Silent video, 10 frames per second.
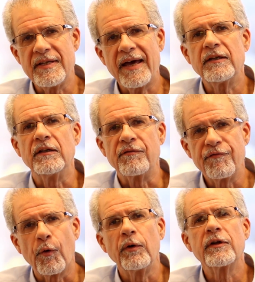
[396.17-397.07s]
debt in a
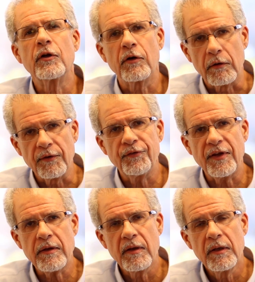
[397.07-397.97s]
foreign
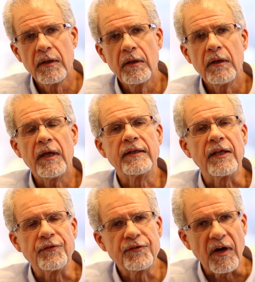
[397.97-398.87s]
currency, it
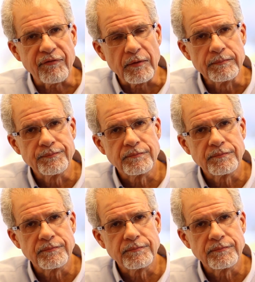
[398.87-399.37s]
gets tougher.